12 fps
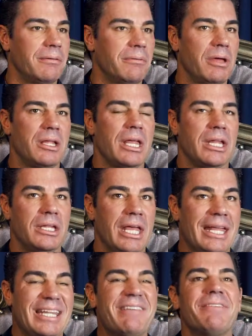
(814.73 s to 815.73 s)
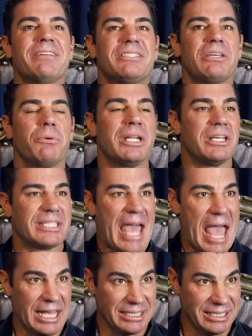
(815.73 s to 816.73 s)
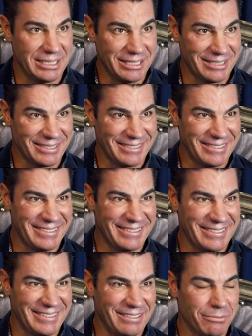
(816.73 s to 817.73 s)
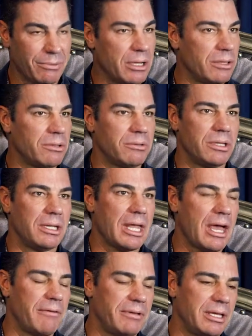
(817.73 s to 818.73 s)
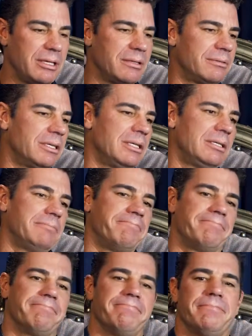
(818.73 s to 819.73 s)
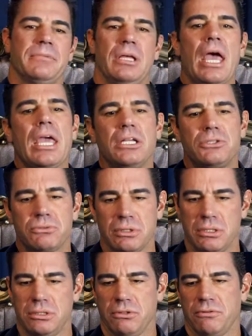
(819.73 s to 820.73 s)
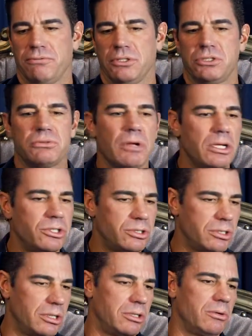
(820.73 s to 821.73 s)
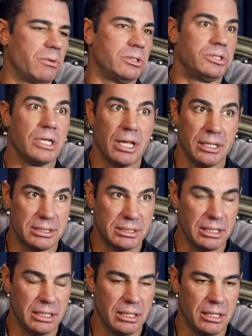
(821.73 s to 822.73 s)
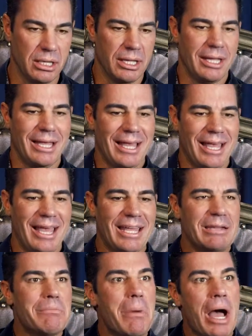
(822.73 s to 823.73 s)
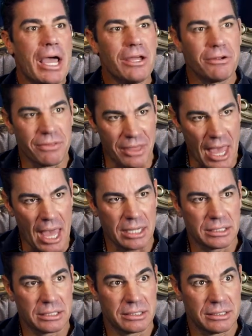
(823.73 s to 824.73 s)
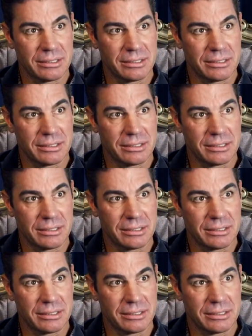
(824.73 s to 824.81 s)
And even if someone else has it, rather than having hatred or frustration or jealousy, admire that,